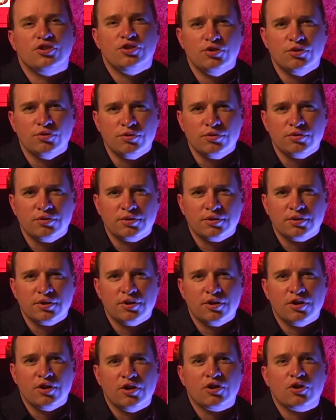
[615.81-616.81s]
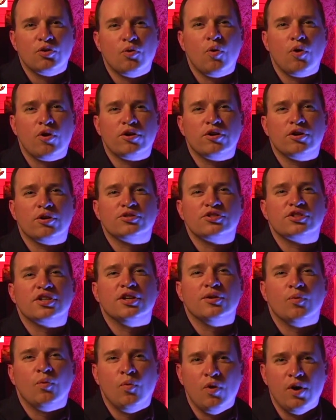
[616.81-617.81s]
2, quarter notes
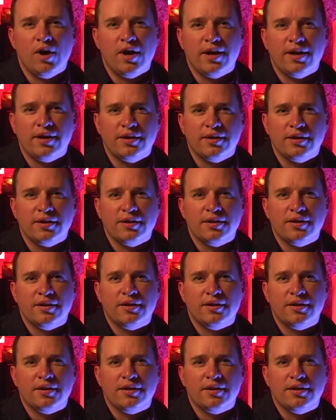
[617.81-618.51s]
get 1,